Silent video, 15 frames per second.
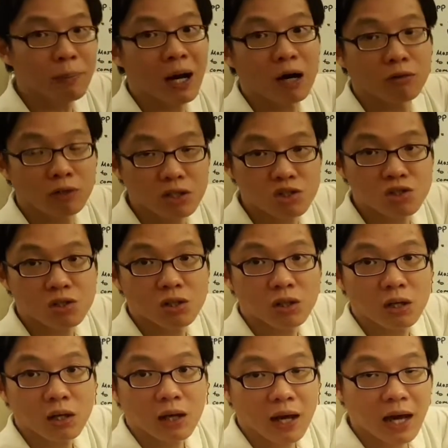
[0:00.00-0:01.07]
the poundage
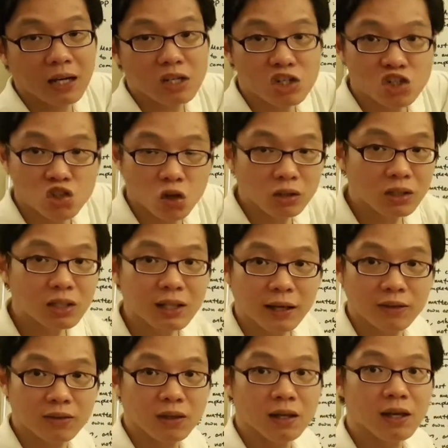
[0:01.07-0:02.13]
at a shorter
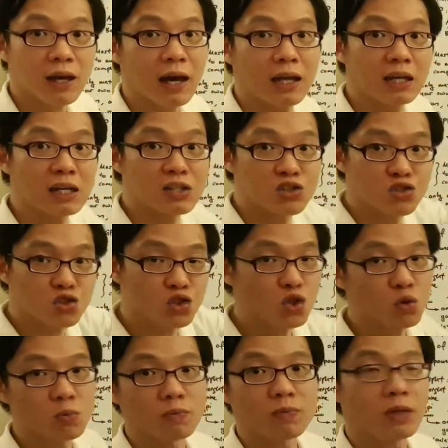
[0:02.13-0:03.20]
length and
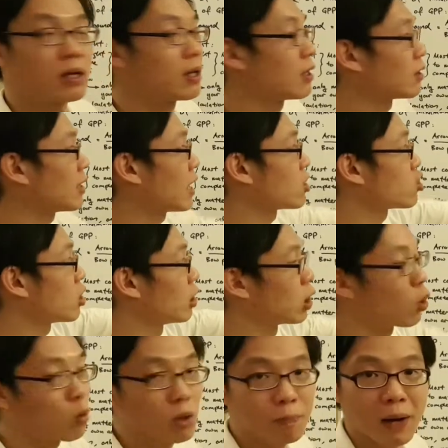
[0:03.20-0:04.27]
assume that
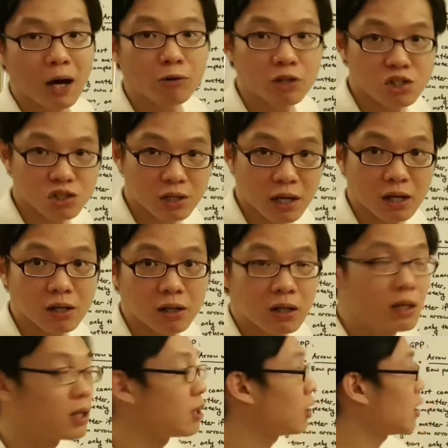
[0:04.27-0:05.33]
lower poundage there
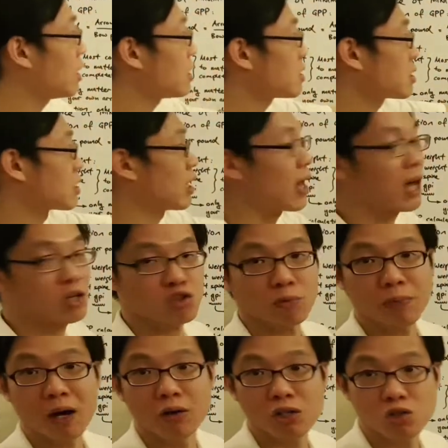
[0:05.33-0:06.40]
is the actual
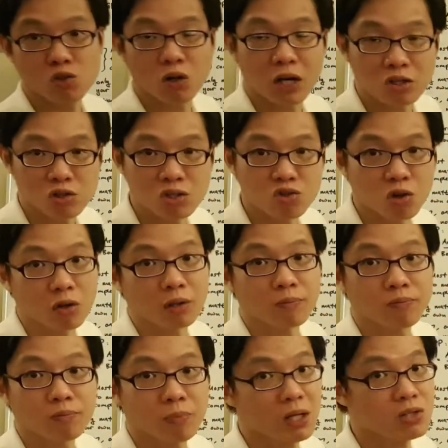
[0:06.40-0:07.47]
poundage you're actually drawing.
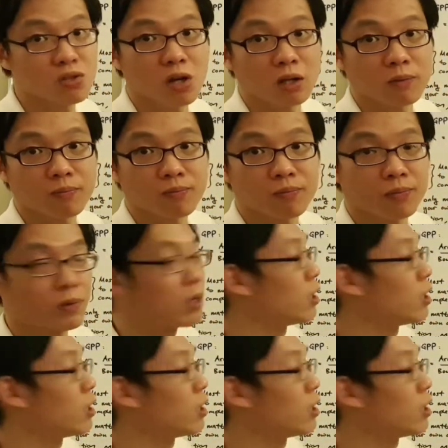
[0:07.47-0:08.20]
But it's not.